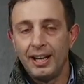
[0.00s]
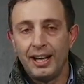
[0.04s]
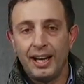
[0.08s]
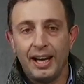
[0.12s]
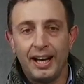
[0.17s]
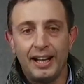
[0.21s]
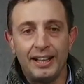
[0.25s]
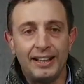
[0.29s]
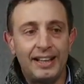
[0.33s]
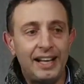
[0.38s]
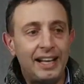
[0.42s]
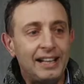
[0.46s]

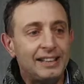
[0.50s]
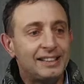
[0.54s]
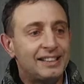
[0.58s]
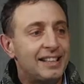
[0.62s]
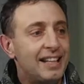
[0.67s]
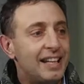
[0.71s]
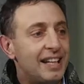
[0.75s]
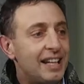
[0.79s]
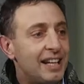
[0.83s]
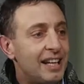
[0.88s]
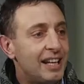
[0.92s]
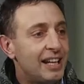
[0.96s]
And as
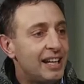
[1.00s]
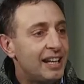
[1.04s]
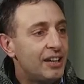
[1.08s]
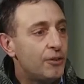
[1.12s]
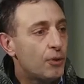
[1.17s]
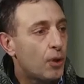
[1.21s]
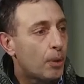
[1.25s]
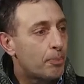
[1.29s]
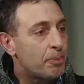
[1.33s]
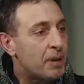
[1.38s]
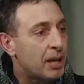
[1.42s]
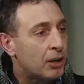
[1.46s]
the
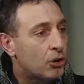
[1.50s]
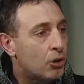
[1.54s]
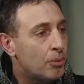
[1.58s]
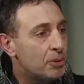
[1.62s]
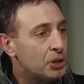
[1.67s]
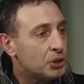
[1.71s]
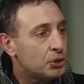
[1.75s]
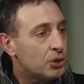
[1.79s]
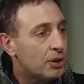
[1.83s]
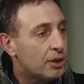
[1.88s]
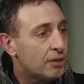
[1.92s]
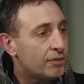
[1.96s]
European
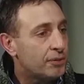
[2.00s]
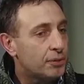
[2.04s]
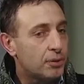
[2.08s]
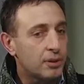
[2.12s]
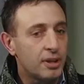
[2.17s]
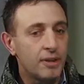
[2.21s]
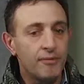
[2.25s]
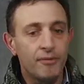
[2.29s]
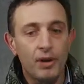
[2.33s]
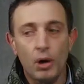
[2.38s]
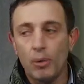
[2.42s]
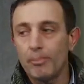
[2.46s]
Commissioner for the
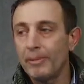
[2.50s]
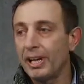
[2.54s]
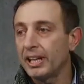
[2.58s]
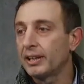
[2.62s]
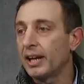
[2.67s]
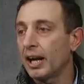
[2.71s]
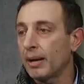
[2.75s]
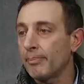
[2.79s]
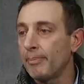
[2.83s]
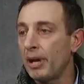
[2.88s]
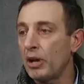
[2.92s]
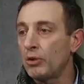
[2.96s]
Environment,
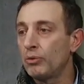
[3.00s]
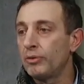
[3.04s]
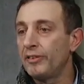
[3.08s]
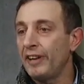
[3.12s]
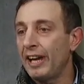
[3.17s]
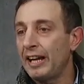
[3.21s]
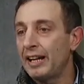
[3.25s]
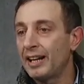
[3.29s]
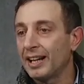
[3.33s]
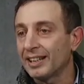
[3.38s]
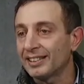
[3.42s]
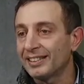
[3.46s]
Carmen
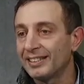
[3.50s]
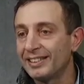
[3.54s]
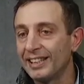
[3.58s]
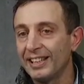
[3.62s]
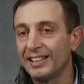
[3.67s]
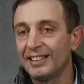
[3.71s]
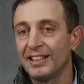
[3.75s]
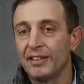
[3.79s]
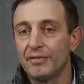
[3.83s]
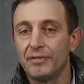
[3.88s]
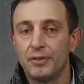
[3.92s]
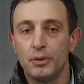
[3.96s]
Uvella,
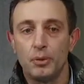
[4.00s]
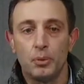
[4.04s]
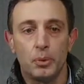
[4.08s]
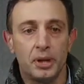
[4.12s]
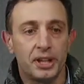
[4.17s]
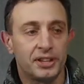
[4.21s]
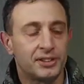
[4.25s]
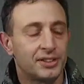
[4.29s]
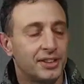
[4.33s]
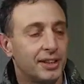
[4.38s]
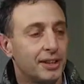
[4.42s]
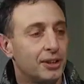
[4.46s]
said a few
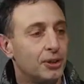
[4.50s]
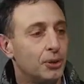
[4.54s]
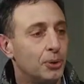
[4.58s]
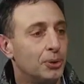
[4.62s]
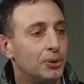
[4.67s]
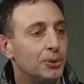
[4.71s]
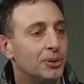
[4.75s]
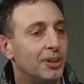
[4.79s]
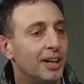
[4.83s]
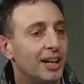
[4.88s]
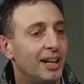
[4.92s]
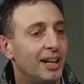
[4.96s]
weeks ago,